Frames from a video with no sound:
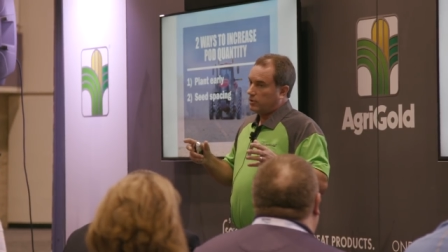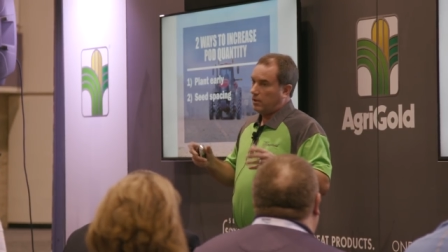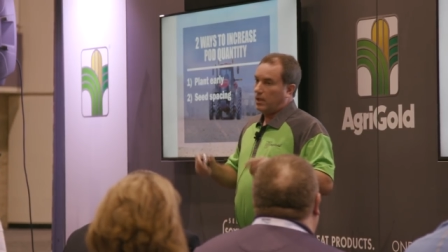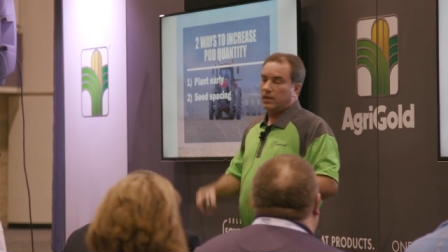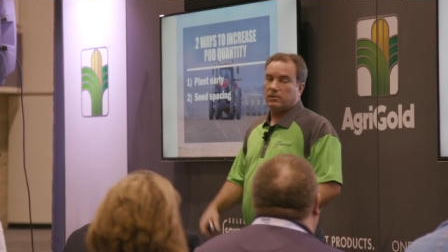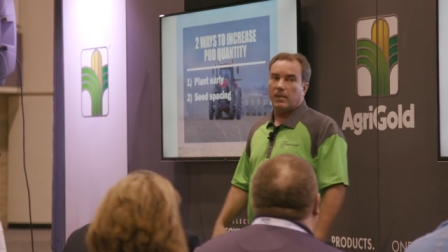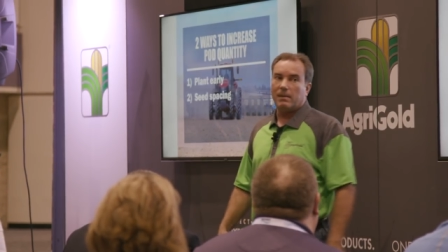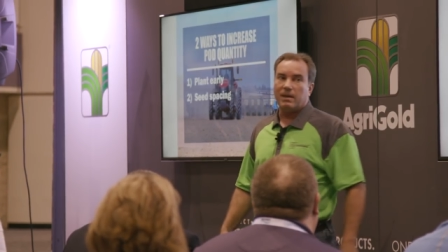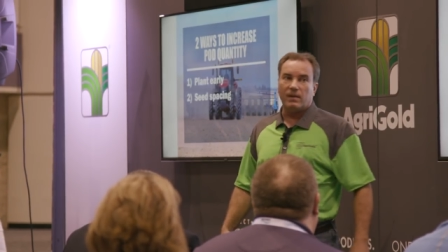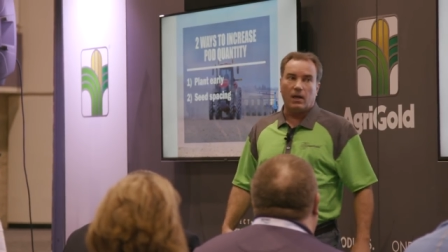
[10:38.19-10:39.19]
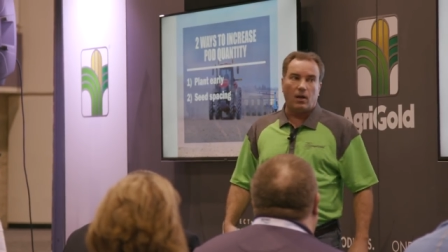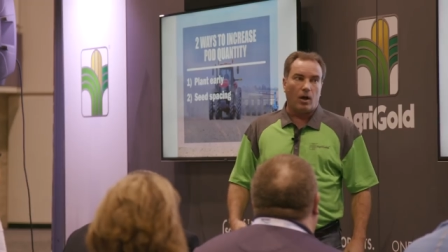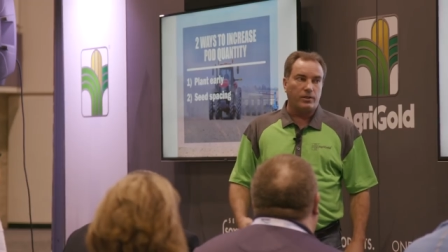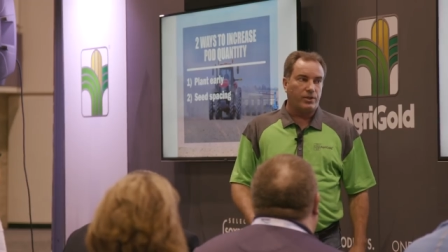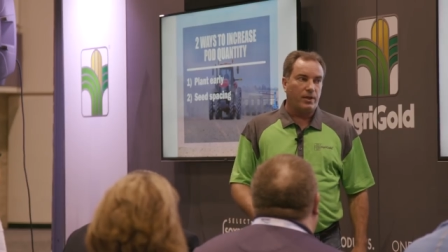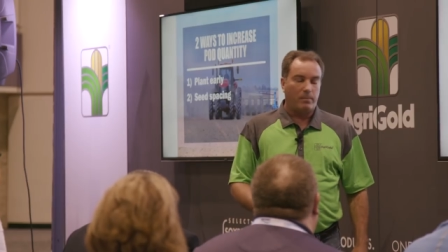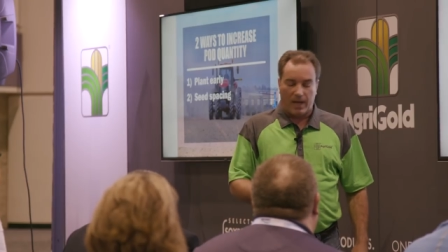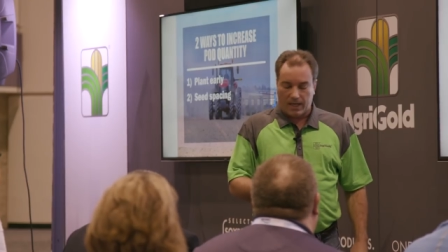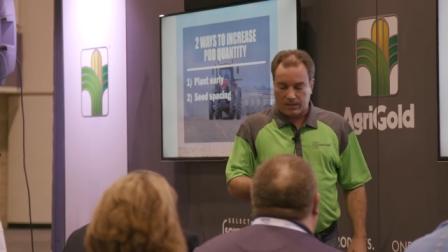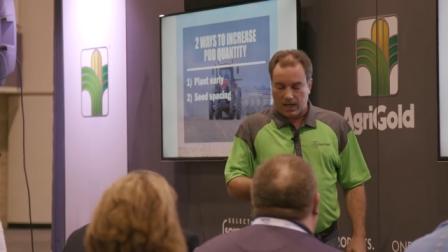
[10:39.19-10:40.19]
So is it maybe even a larger
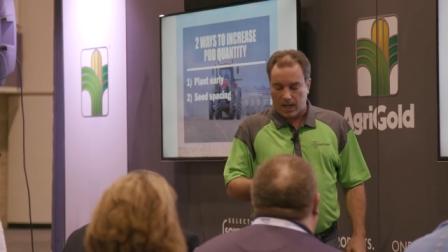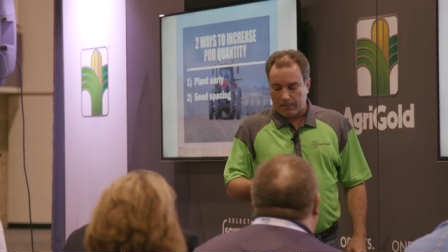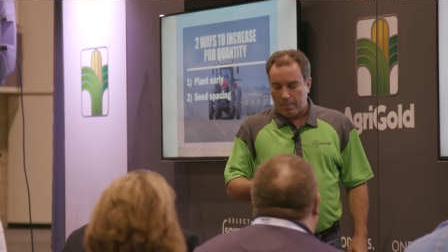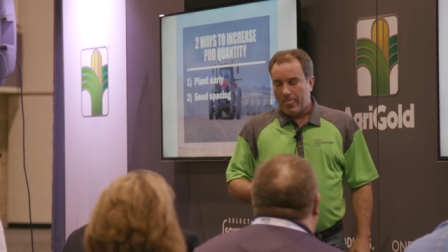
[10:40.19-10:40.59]
impact yet?